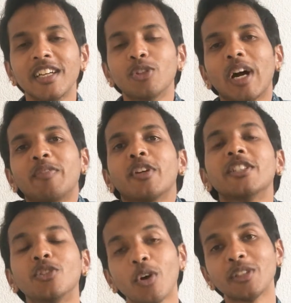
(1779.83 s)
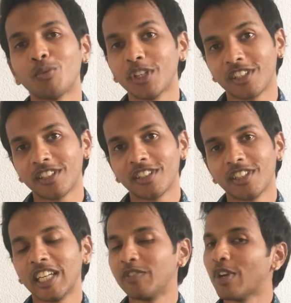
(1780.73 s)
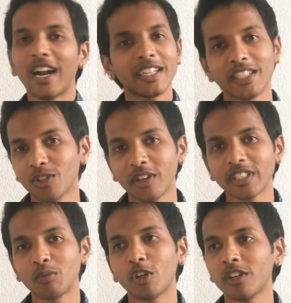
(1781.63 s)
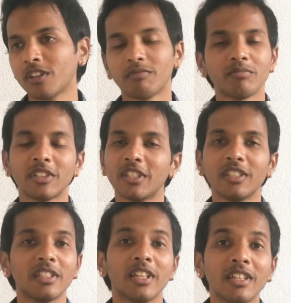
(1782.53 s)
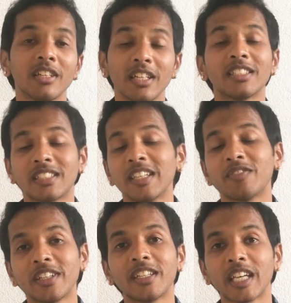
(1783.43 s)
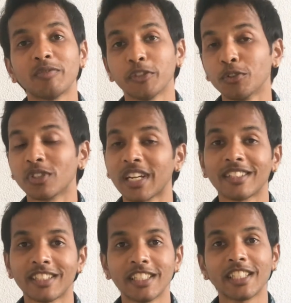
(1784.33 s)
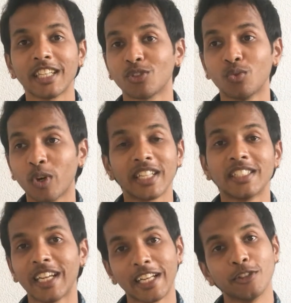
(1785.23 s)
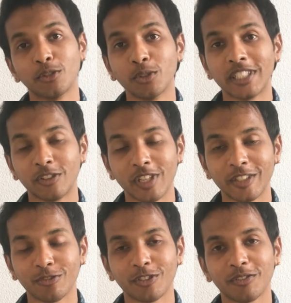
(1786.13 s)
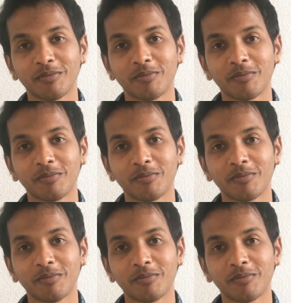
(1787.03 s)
You have to enjoy the work. If you aren't enjoying the work, then it's definitely time for you to start thinking as to what exactly you're doing in your life.